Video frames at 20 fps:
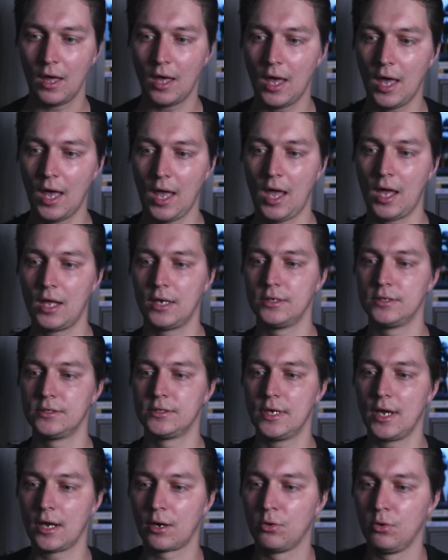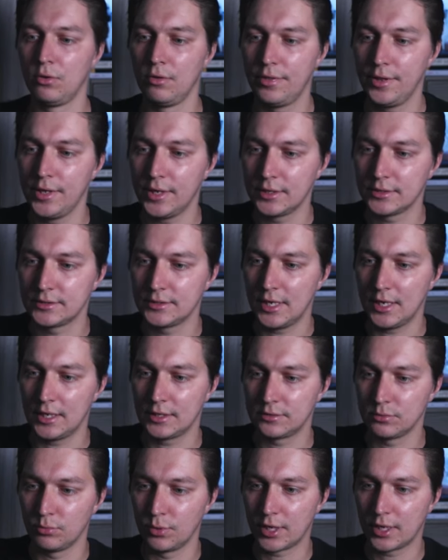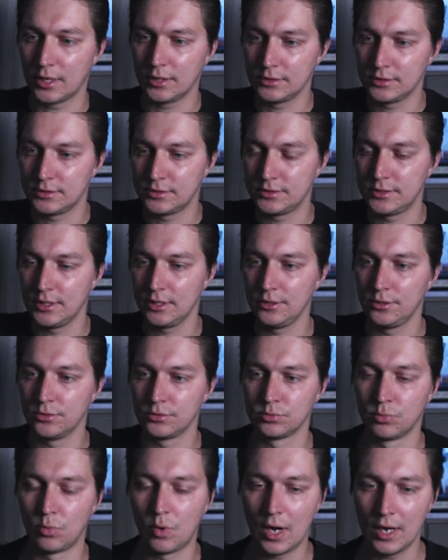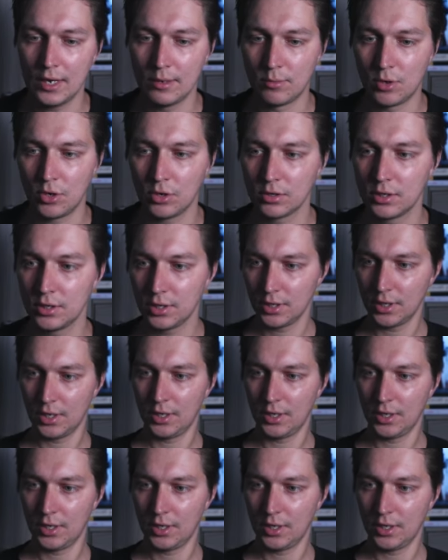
And a cool thing is that we can still use WireMock